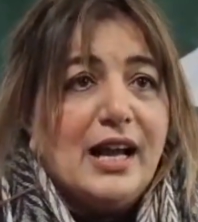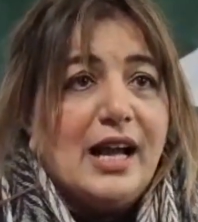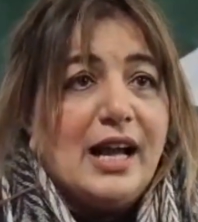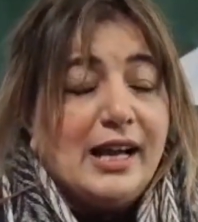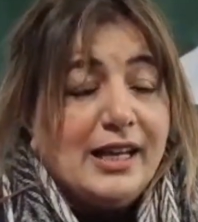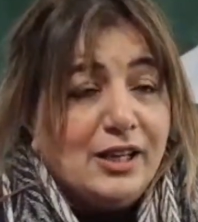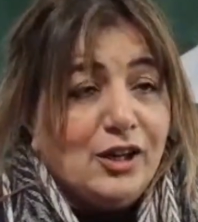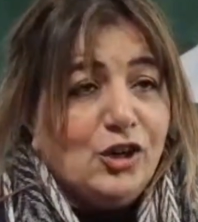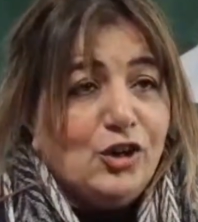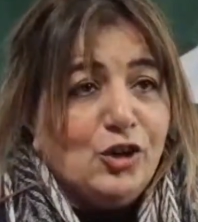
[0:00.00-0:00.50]
I
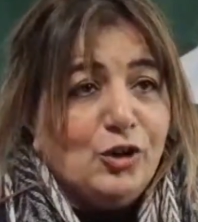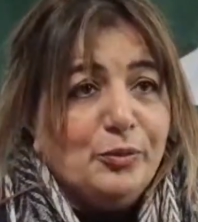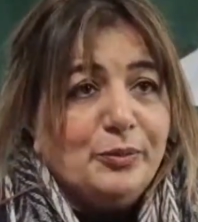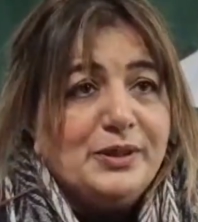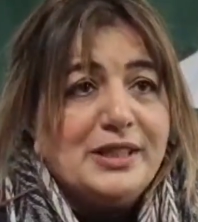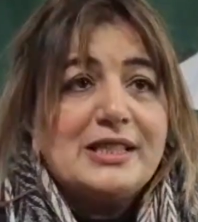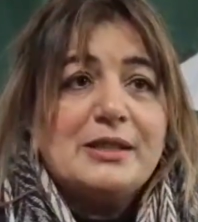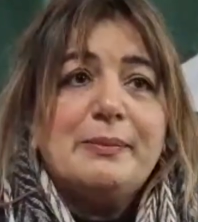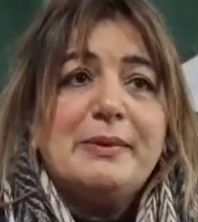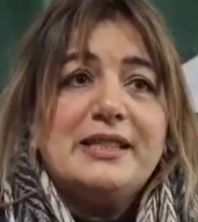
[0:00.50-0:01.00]
hope
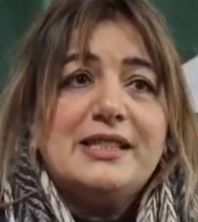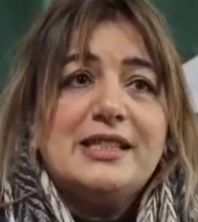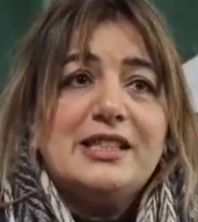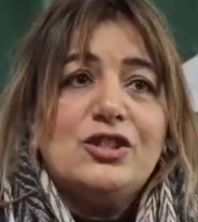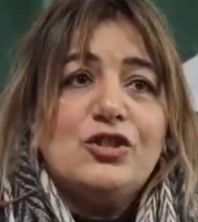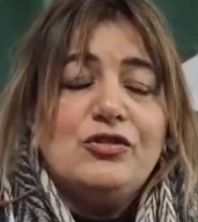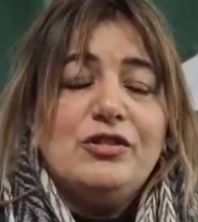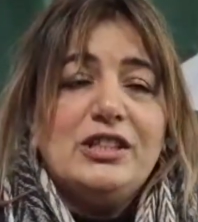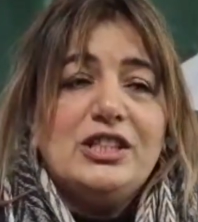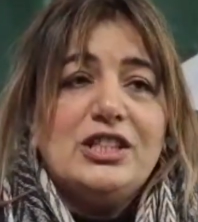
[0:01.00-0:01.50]
this
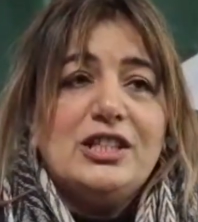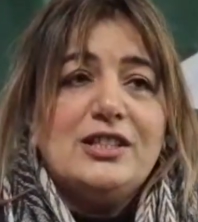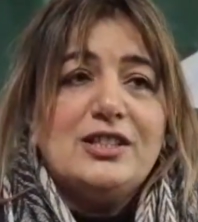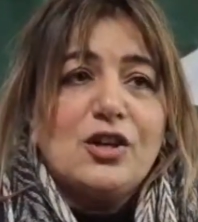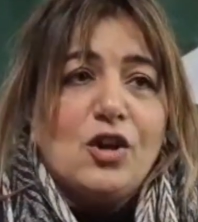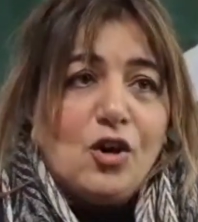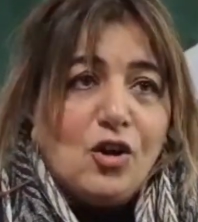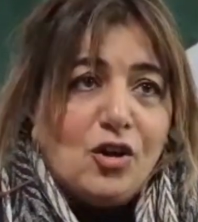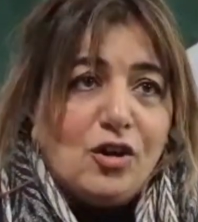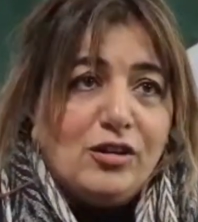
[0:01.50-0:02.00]
message reaches
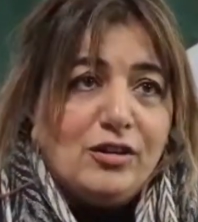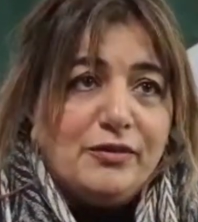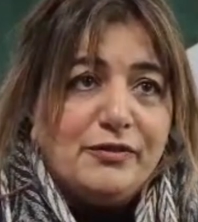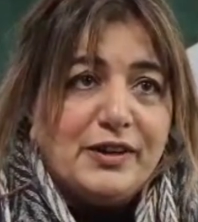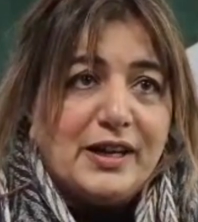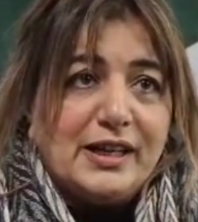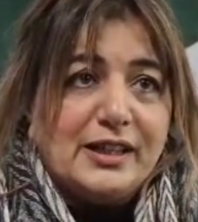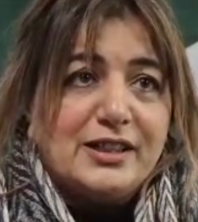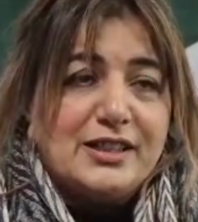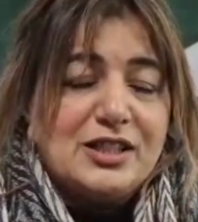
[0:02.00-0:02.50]
all of
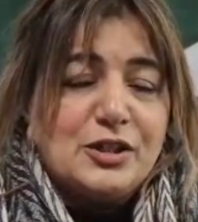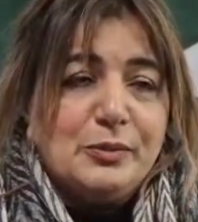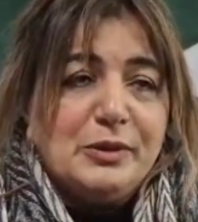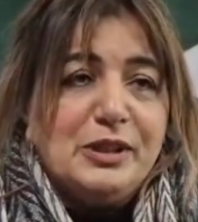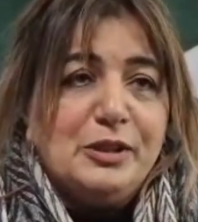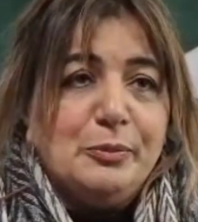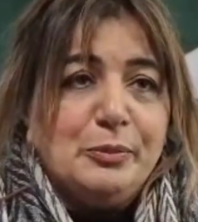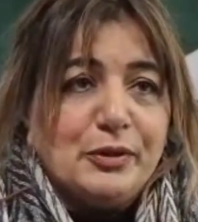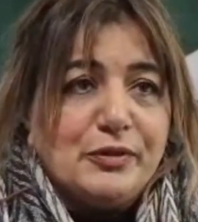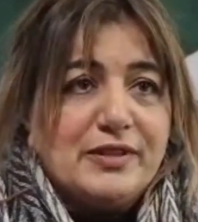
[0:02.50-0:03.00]
our
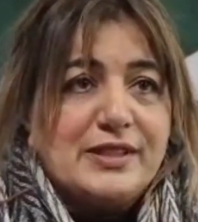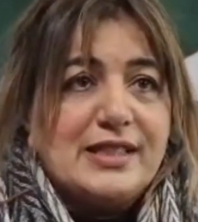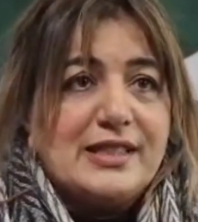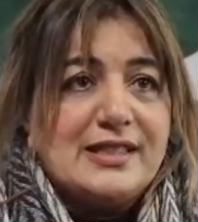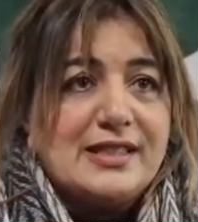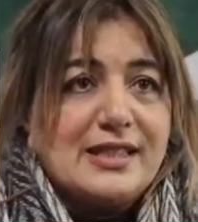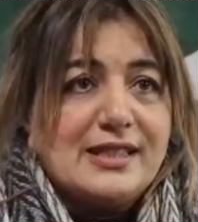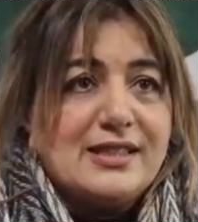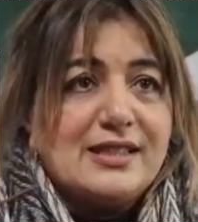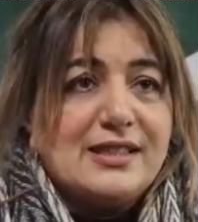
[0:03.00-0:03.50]
Kashmiri brothers and
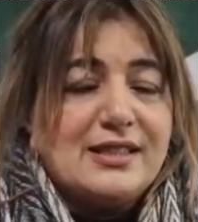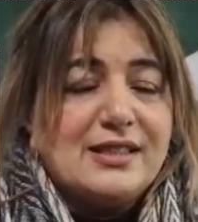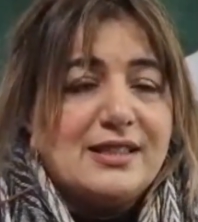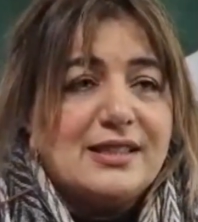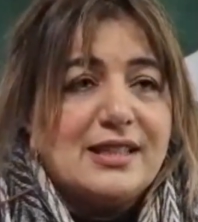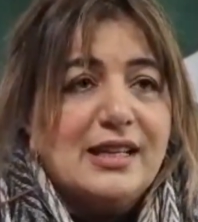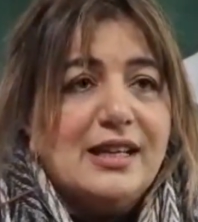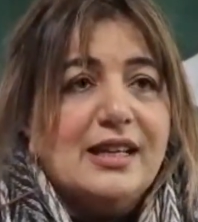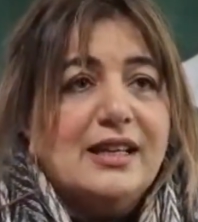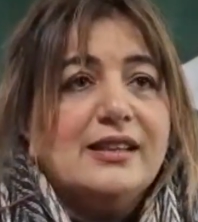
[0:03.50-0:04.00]
sisters
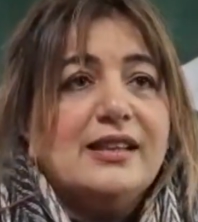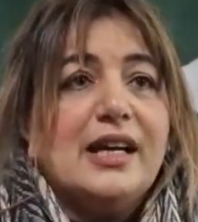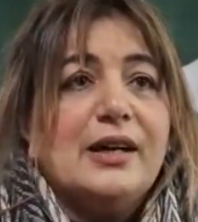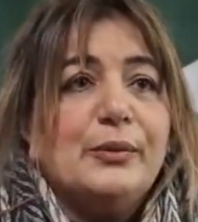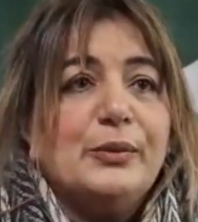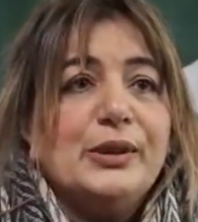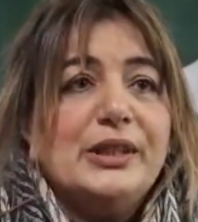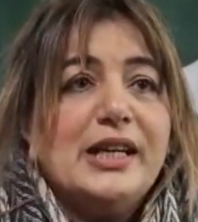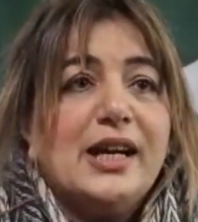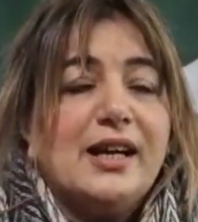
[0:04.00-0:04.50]
that
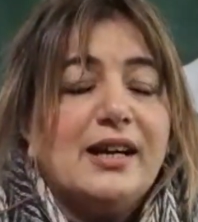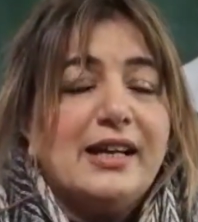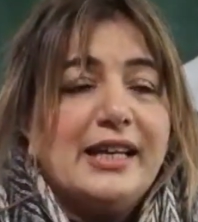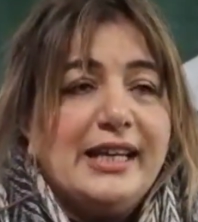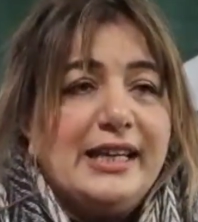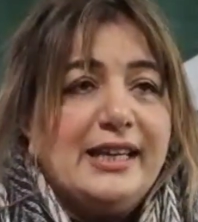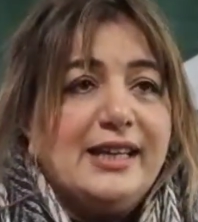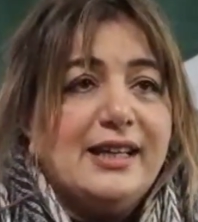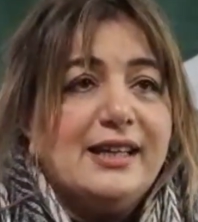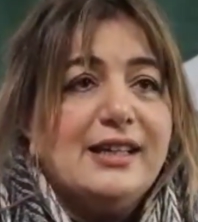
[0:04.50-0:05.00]
we are
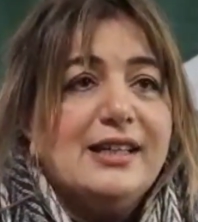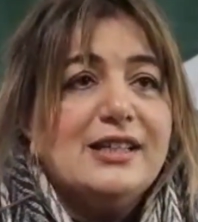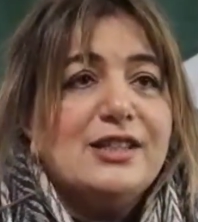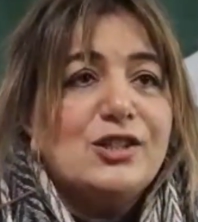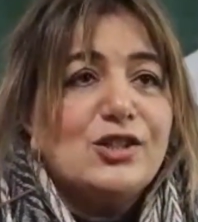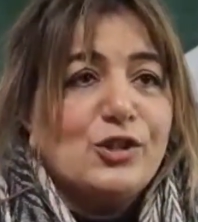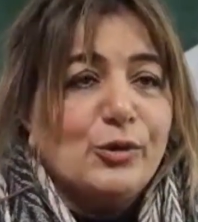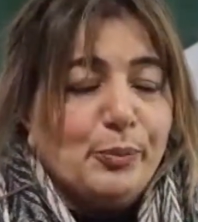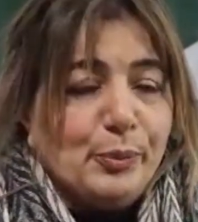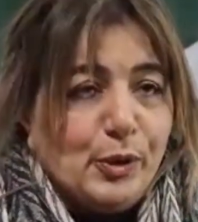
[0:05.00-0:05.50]
here
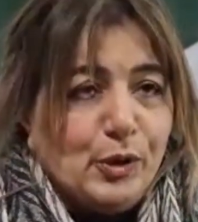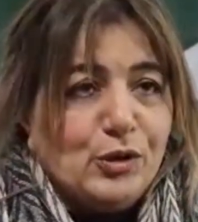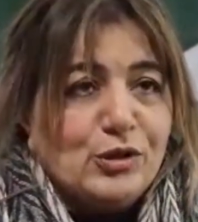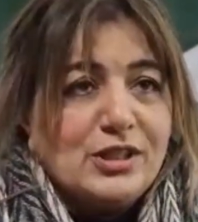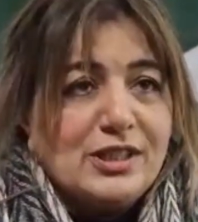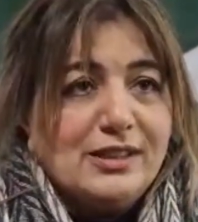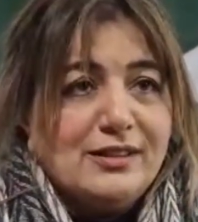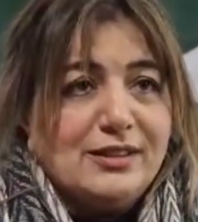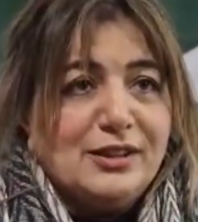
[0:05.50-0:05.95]
supporting the